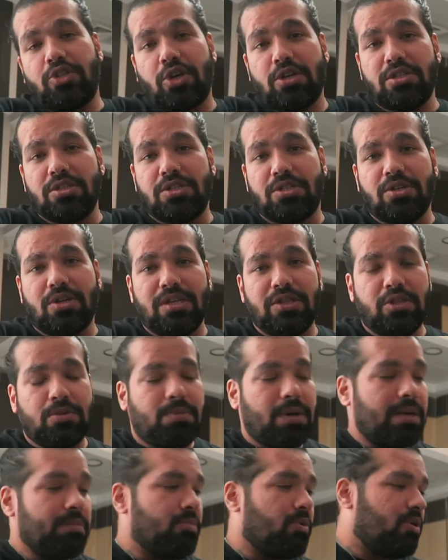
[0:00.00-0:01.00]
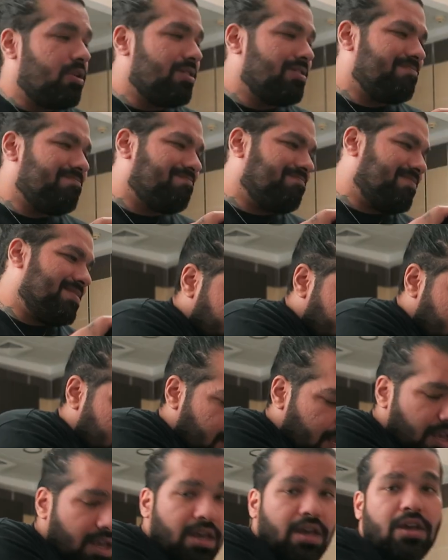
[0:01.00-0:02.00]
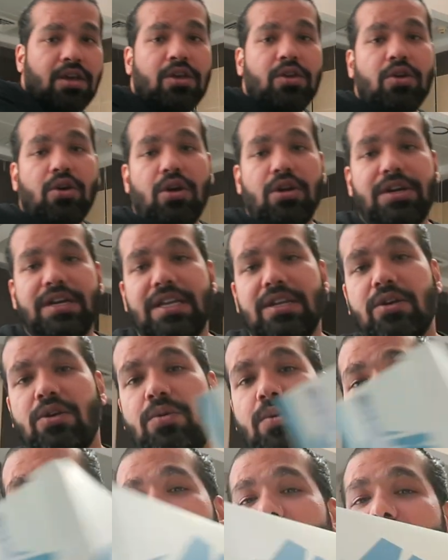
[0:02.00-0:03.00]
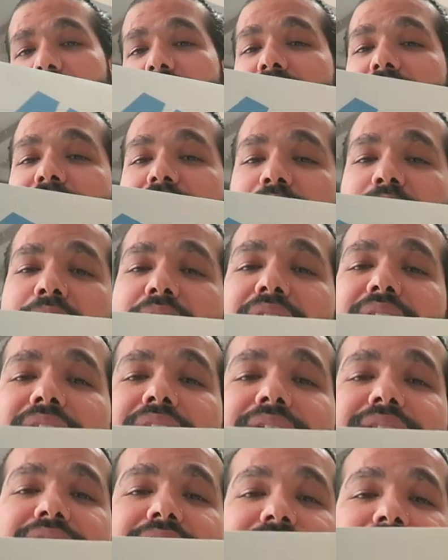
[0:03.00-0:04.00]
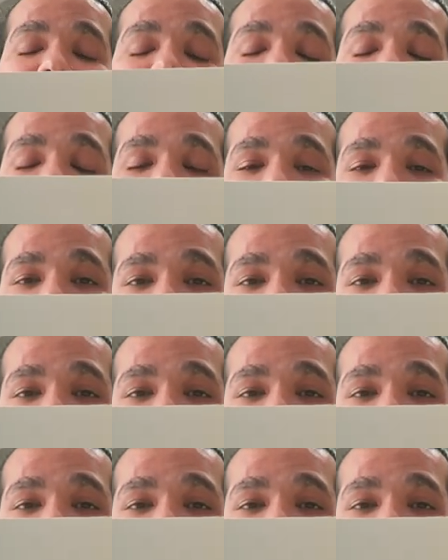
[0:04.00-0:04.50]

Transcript: Jordan store in Dubai Mall. You already know what it is, but let's take some